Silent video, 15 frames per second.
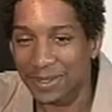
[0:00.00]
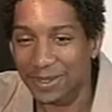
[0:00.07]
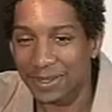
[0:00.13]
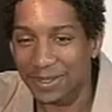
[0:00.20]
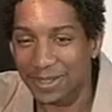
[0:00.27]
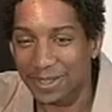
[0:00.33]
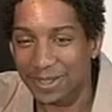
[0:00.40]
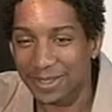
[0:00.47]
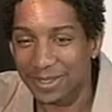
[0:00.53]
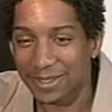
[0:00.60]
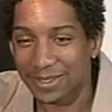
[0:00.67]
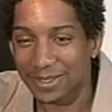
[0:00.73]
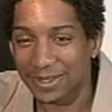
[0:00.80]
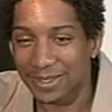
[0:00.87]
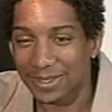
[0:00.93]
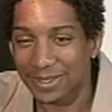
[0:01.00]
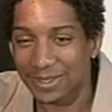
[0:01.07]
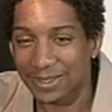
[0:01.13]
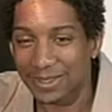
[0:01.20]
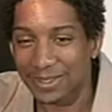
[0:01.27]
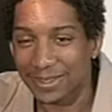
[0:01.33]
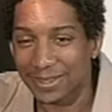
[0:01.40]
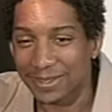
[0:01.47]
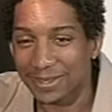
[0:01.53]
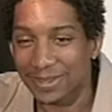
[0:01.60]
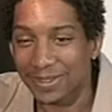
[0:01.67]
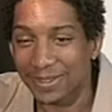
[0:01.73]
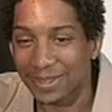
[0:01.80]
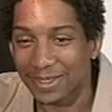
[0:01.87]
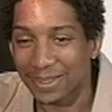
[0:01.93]
Aaron Pemberton, have
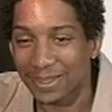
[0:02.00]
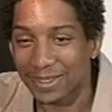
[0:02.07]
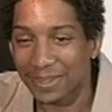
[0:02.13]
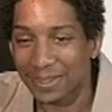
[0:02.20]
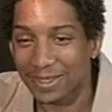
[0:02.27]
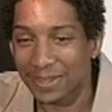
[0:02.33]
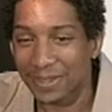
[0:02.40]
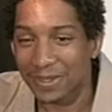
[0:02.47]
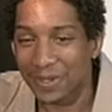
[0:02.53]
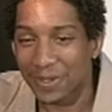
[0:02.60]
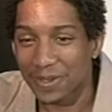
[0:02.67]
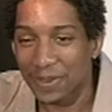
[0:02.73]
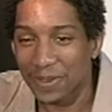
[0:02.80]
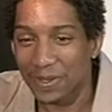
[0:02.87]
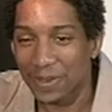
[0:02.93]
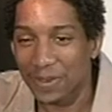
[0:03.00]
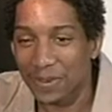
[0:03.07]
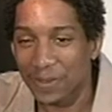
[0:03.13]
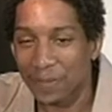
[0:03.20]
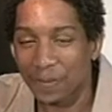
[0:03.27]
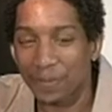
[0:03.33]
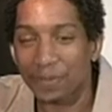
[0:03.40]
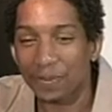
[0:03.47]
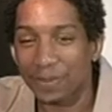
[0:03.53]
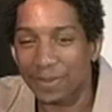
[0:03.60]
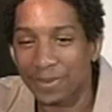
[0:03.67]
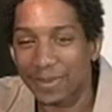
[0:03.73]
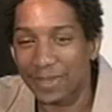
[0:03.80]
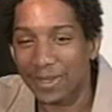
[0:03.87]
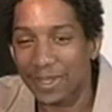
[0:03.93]
given God the glory today,
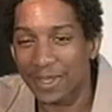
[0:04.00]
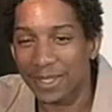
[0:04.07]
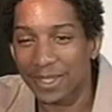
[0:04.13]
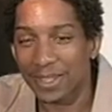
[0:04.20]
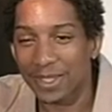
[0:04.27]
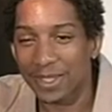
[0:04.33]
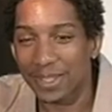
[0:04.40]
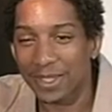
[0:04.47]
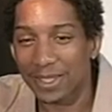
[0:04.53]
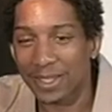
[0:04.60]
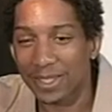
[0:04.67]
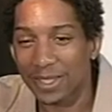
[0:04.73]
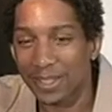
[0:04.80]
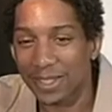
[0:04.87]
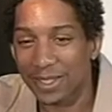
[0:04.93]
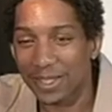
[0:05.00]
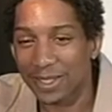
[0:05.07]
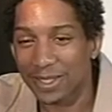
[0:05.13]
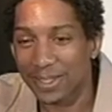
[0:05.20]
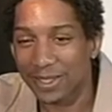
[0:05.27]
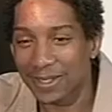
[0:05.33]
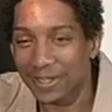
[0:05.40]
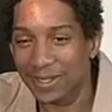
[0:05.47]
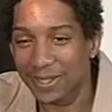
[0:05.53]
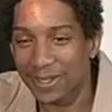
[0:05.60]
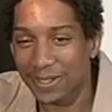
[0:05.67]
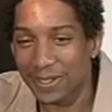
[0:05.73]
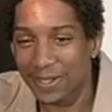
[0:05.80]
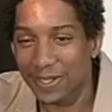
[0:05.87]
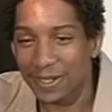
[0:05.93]
and I know what I'm talking about, in Jesus' name.
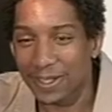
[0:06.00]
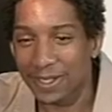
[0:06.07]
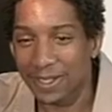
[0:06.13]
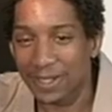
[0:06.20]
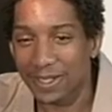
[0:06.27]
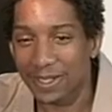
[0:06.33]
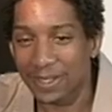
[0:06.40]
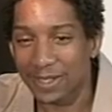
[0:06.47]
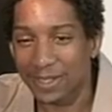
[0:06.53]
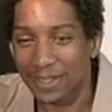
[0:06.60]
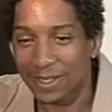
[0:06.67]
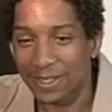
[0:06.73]
Have I got to wrap up?